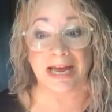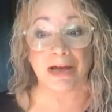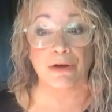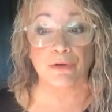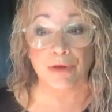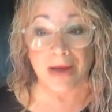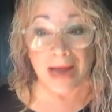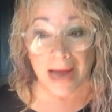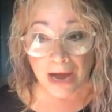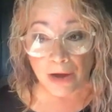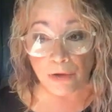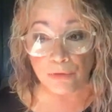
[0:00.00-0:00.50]

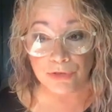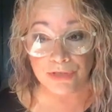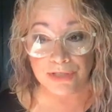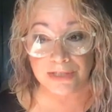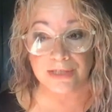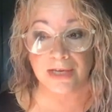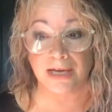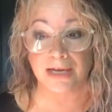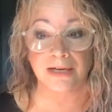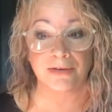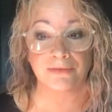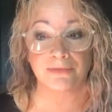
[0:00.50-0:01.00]
out,
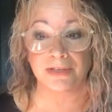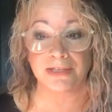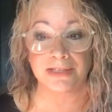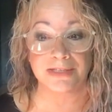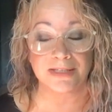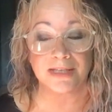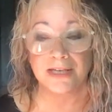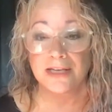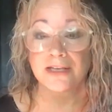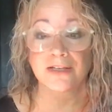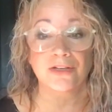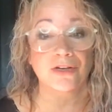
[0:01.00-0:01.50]
outside of
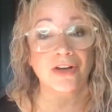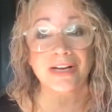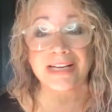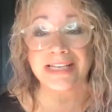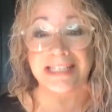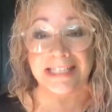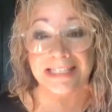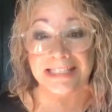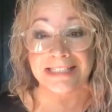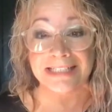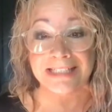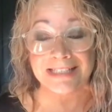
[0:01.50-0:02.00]
us not
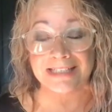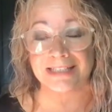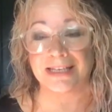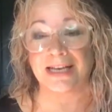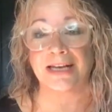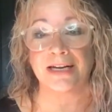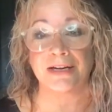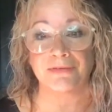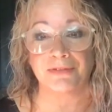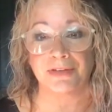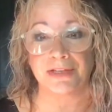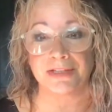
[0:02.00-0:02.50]

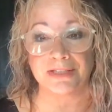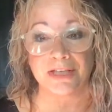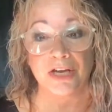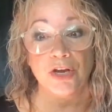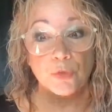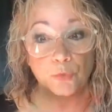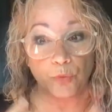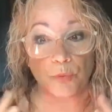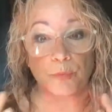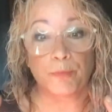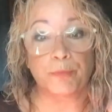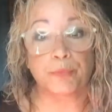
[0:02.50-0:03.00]
inside of us
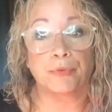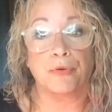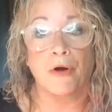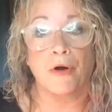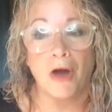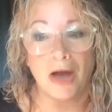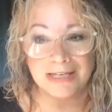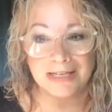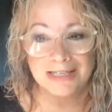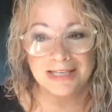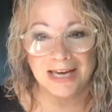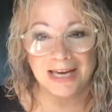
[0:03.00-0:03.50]
we're
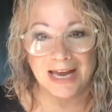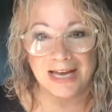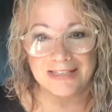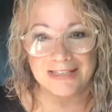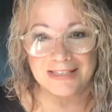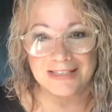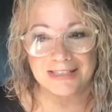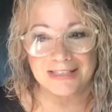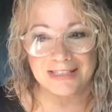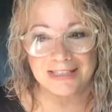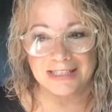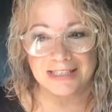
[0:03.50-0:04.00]

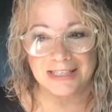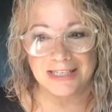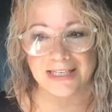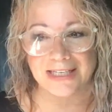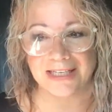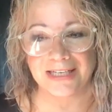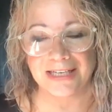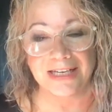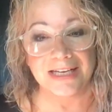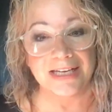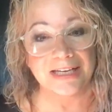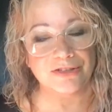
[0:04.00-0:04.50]
broadcasting
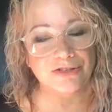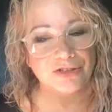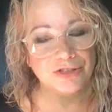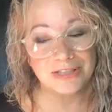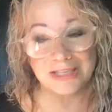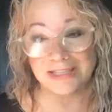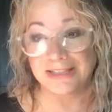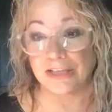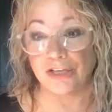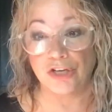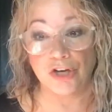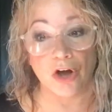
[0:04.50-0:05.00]
it just
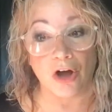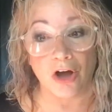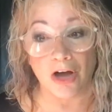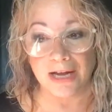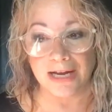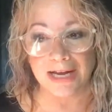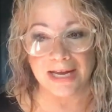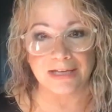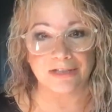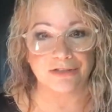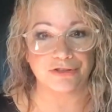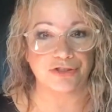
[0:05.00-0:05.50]
like the god
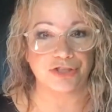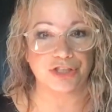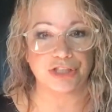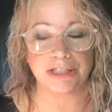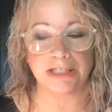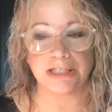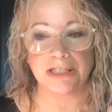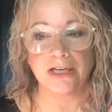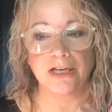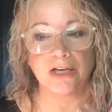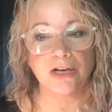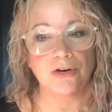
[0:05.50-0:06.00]

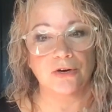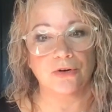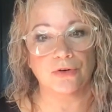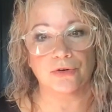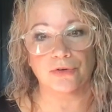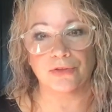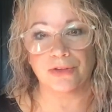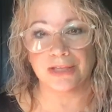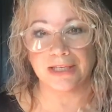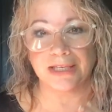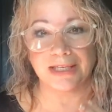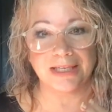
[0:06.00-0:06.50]
energy
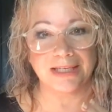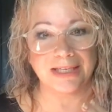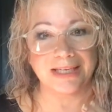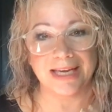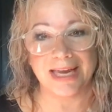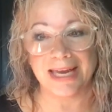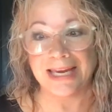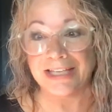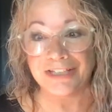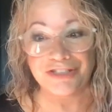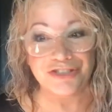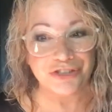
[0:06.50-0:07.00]
or the
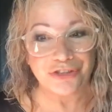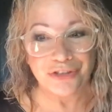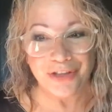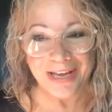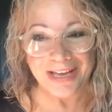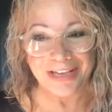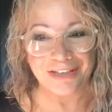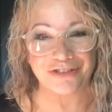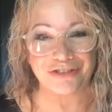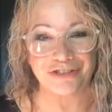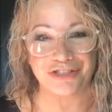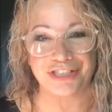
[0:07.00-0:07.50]
angel
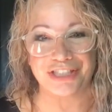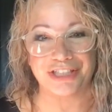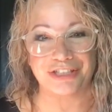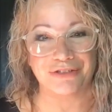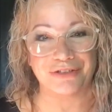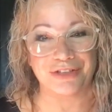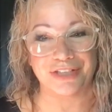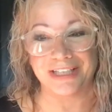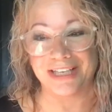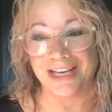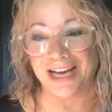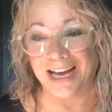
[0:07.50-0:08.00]
energy or
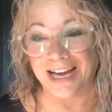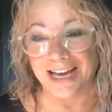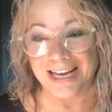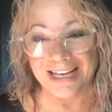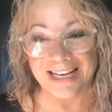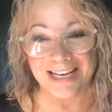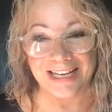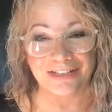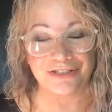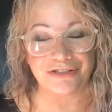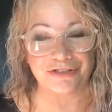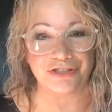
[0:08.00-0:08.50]
the guide
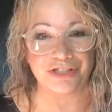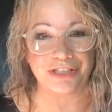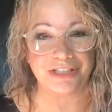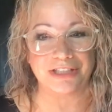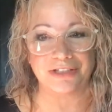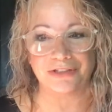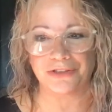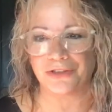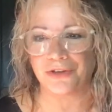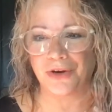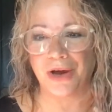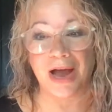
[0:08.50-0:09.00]
energy
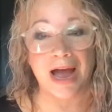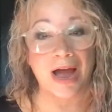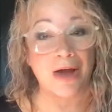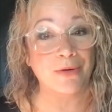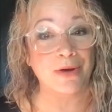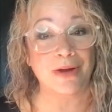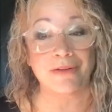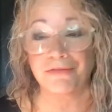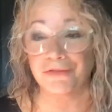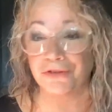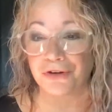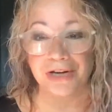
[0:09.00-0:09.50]
or
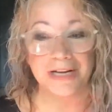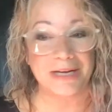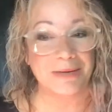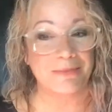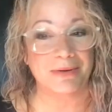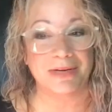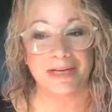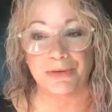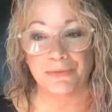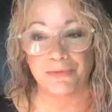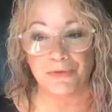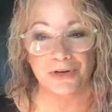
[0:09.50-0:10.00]
however
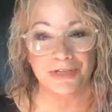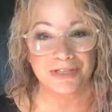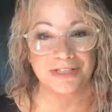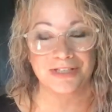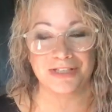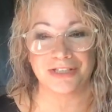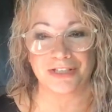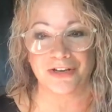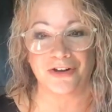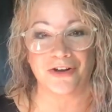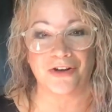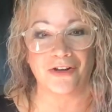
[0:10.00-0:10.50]
anybody wants
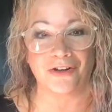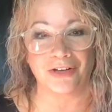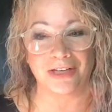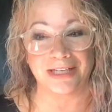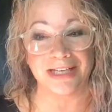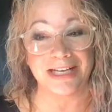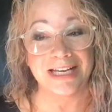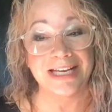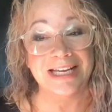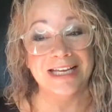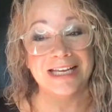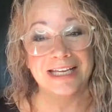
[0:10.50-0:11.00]
to call it
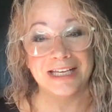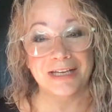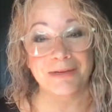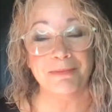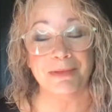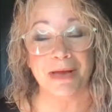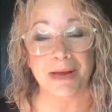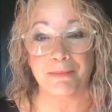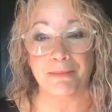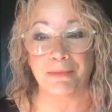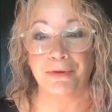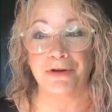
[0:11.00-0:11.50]
in
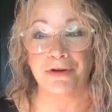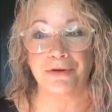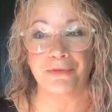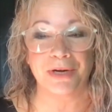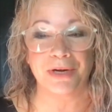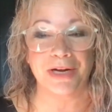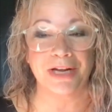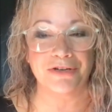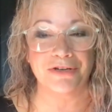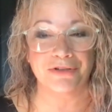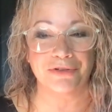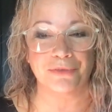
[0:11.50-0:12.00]
my book
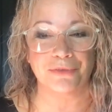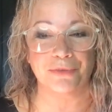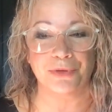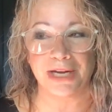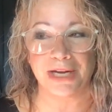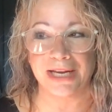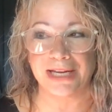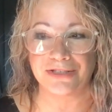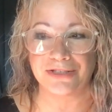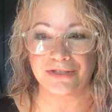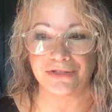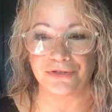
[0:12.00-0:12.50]
101
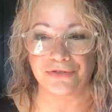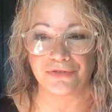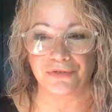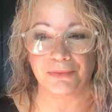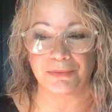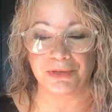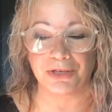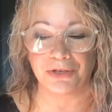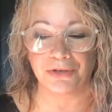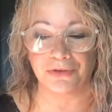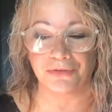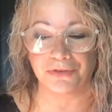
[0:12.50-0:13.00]
answers from
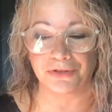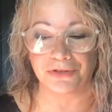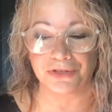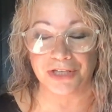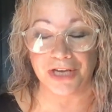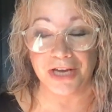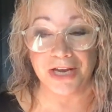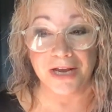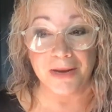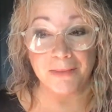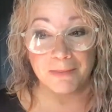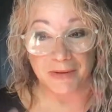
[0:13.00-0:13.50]
the universe
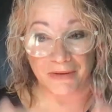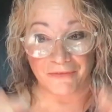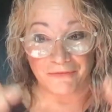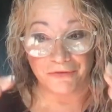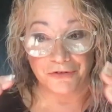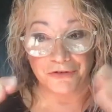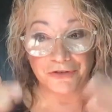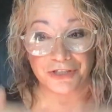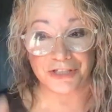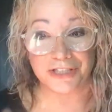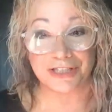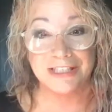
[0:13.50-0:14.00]
my
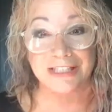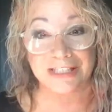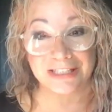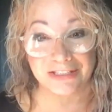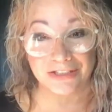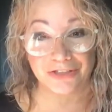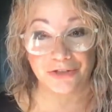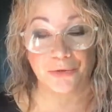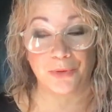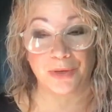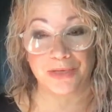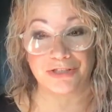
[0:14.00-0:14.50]
first
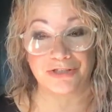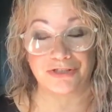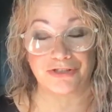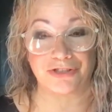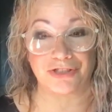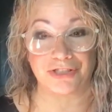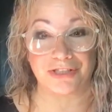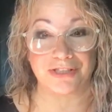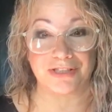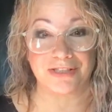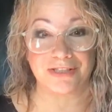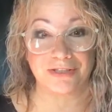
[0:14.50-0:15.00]
six
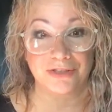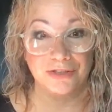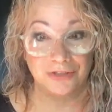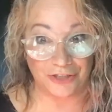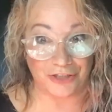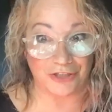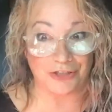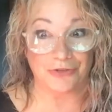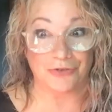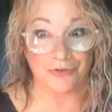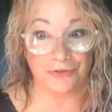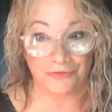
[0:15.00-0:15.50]
questions to the
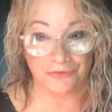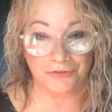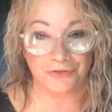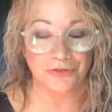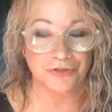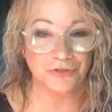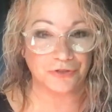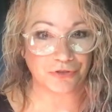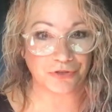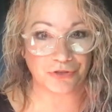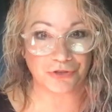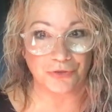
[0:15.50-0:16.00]

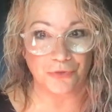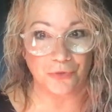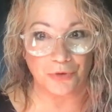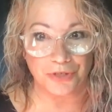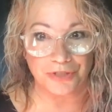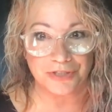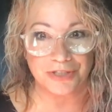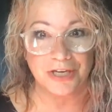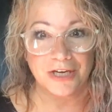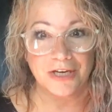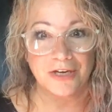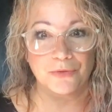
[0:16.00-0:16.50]
universe or
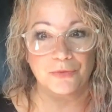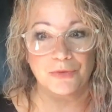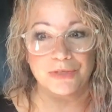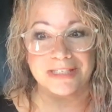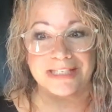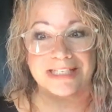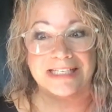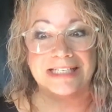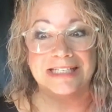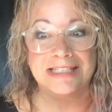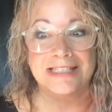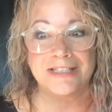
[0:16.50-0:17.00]
source was
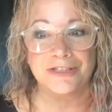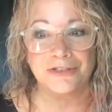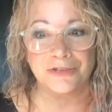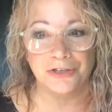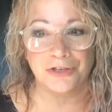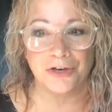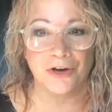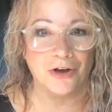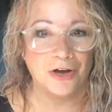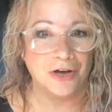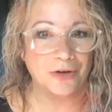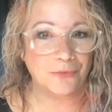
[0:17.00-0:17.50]
is there a
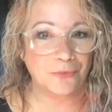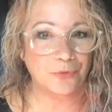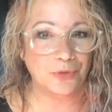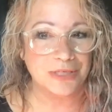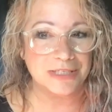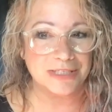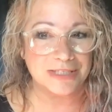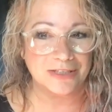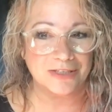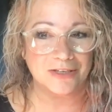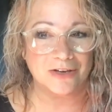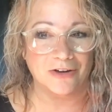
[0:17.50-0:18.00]
god what
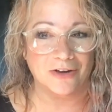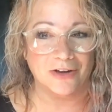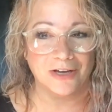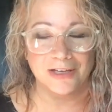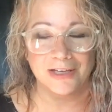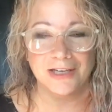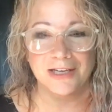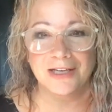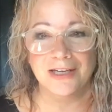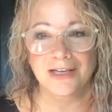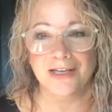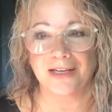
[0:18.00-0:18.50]
is a god
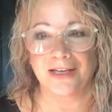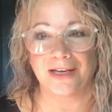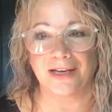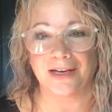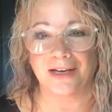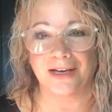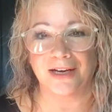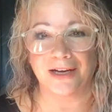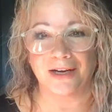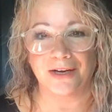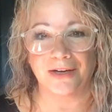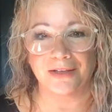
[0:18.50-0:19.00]

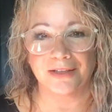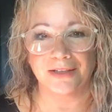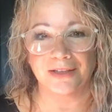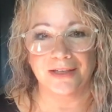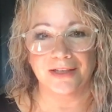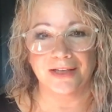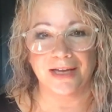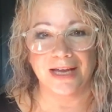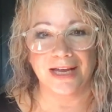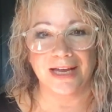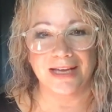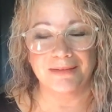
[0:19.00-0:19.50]
uh
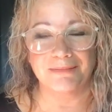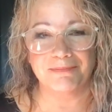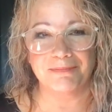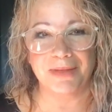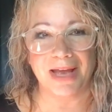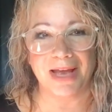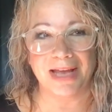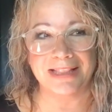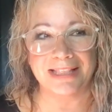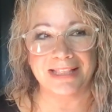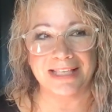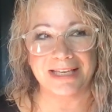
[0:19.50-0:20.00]
and
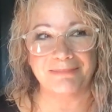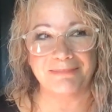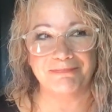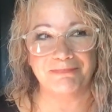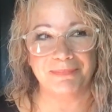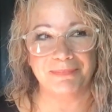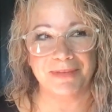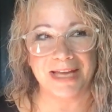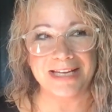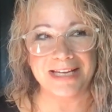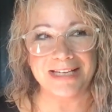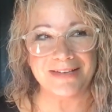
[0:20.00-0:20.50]
at the
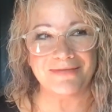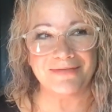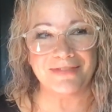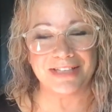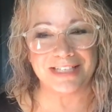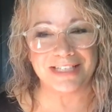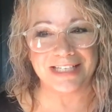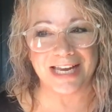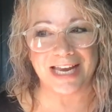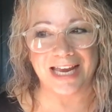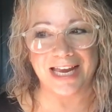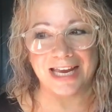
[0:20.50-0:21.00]
end of the
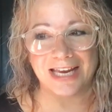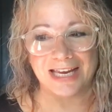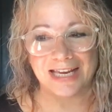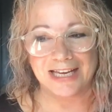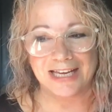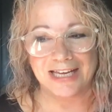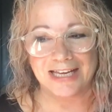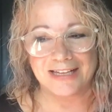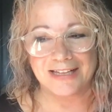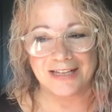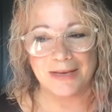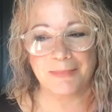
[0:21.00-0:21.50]
day,
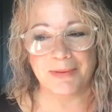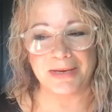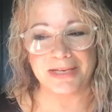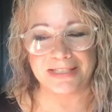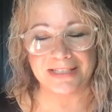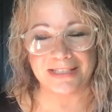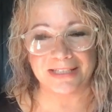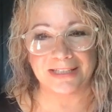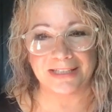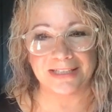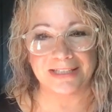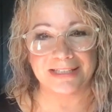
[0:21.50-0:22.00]
they
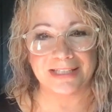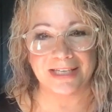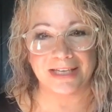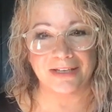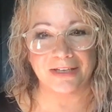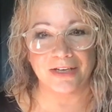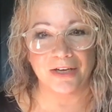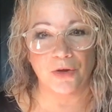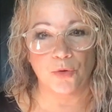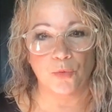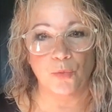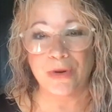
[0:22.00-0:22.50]
basically
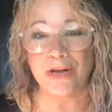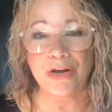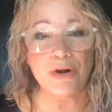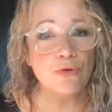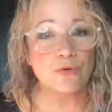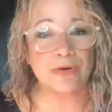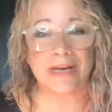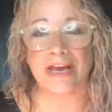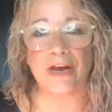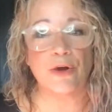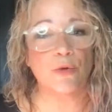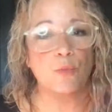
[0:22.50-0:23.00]
said, We
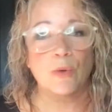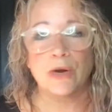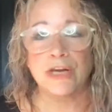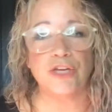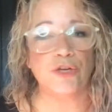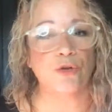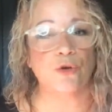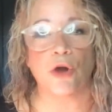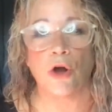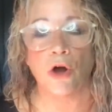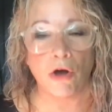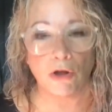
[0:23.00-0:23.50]
don't care what
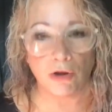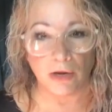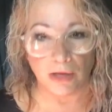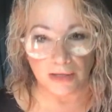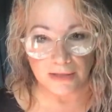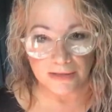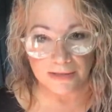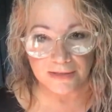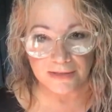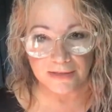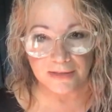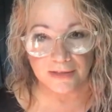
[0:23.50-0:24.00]
you call
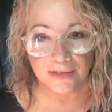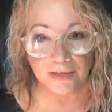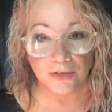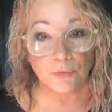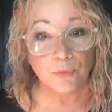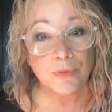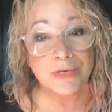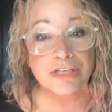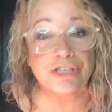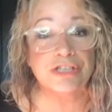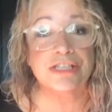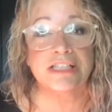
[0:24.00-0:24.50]
us,
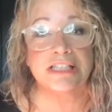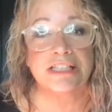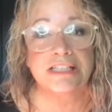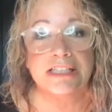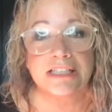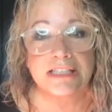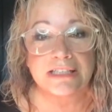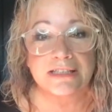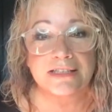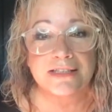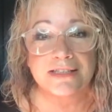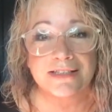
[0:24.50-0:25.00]
we just
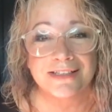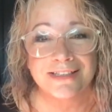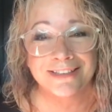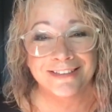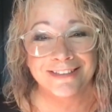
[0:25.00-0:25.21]
exist.